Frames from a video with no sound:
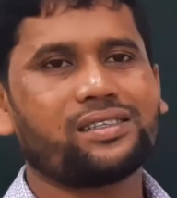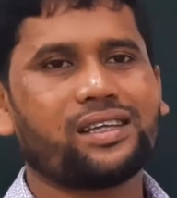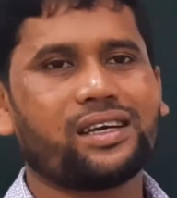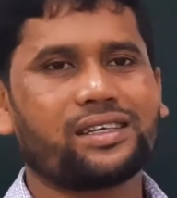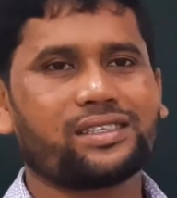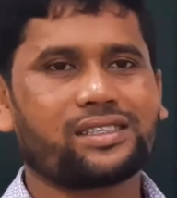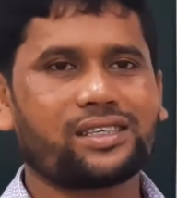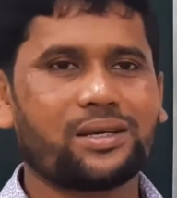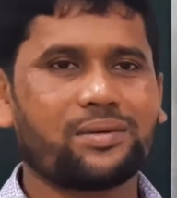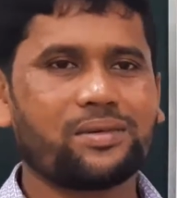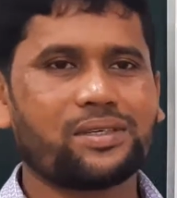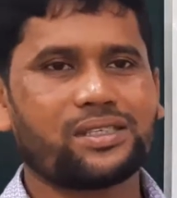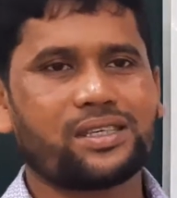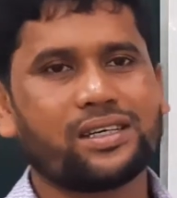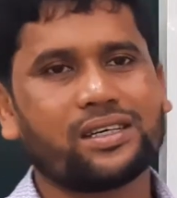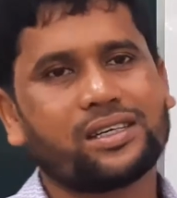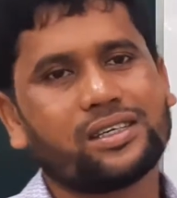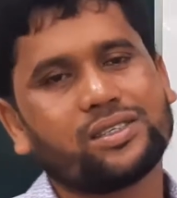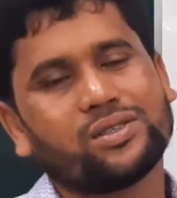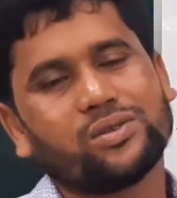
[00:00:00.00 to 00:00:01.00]
exclamatory
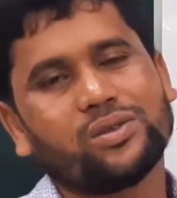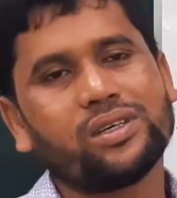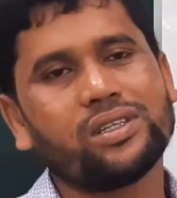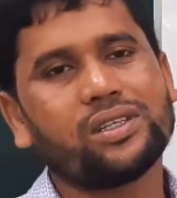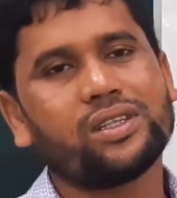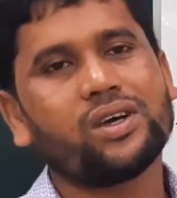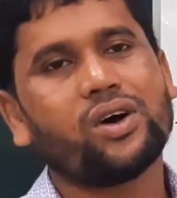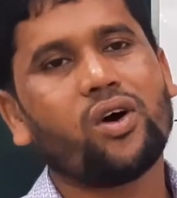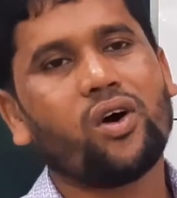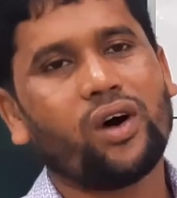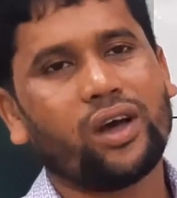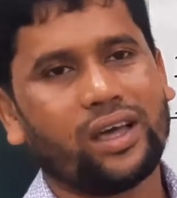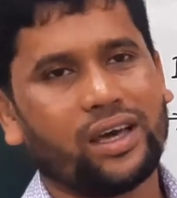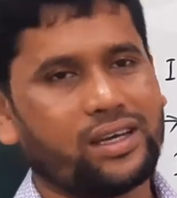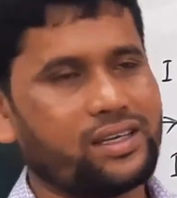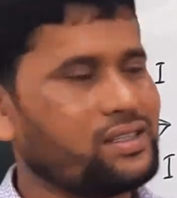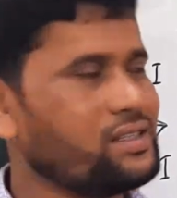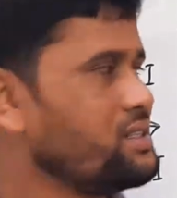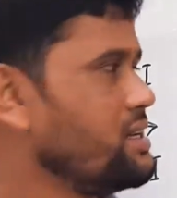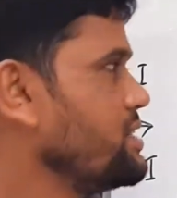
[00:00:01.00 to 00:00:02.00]
sentence with where,
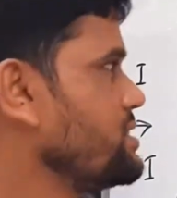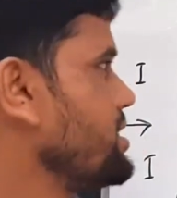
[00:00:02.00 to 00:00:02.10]
just